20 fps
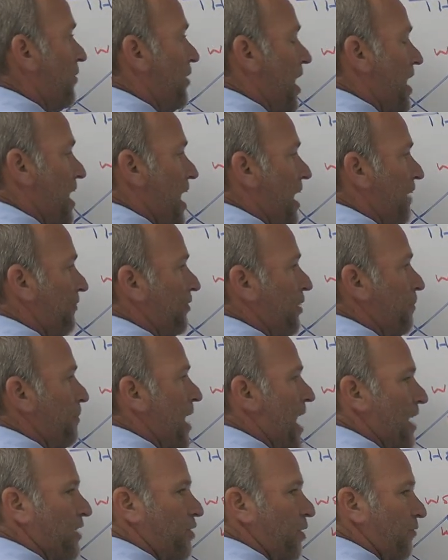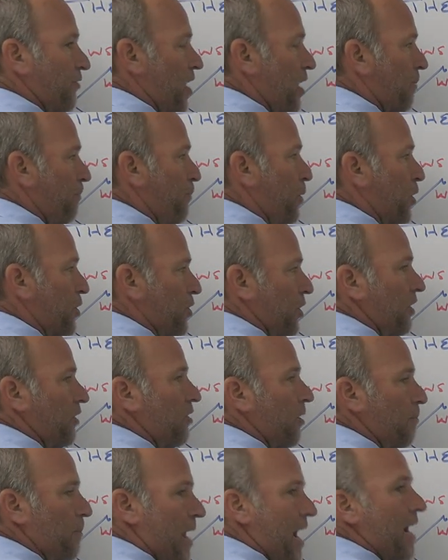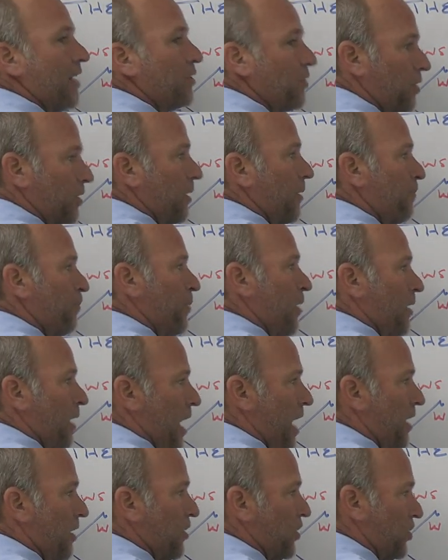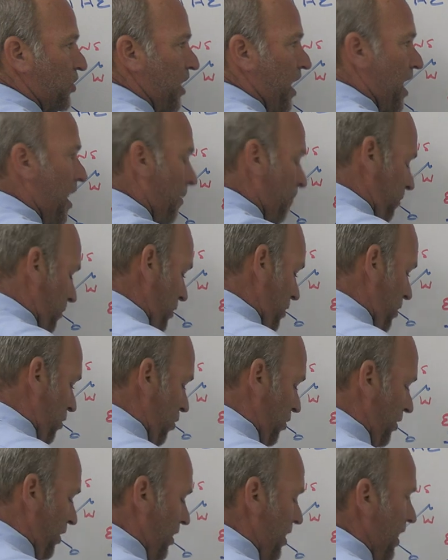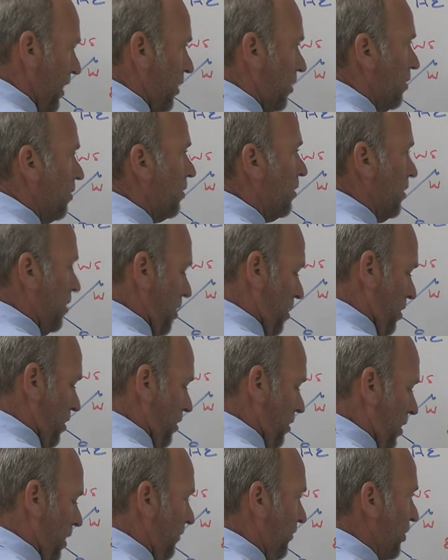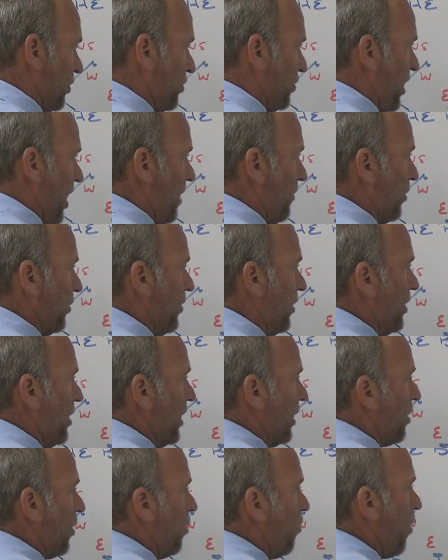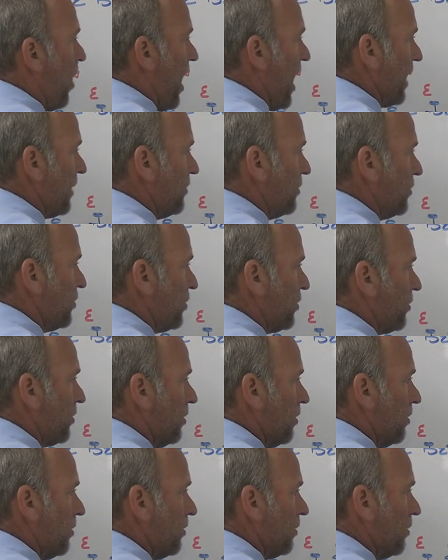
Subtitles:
They have to match. If they're pushing to match and the Sam or the nickel, if the Sam or the nickel widens